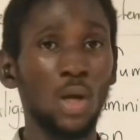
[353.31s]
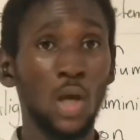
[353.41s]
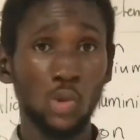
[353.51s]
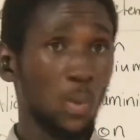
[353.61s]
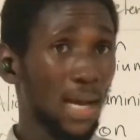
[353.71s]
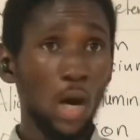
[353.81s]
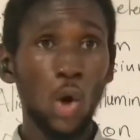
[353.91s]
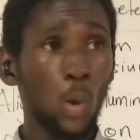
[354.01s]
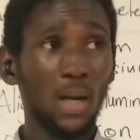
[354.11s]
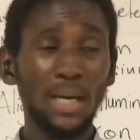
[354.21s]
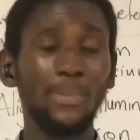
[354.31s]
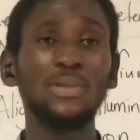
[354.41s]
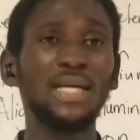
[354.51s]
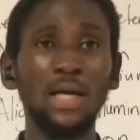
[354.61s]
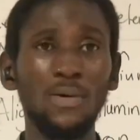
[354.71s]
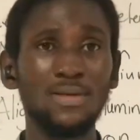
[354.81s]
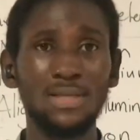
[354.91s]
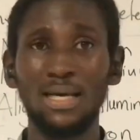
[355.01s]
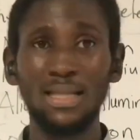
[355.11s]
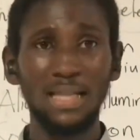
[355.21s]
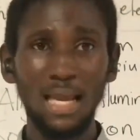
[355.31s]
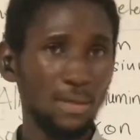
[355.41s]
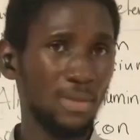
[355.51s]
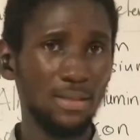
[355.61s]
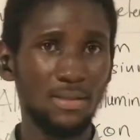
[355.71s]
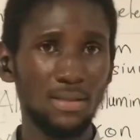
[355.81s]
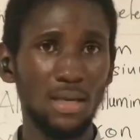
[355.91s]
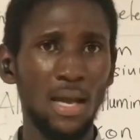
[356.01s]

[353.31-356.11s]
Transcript: So we can't call carbon dioxide an element.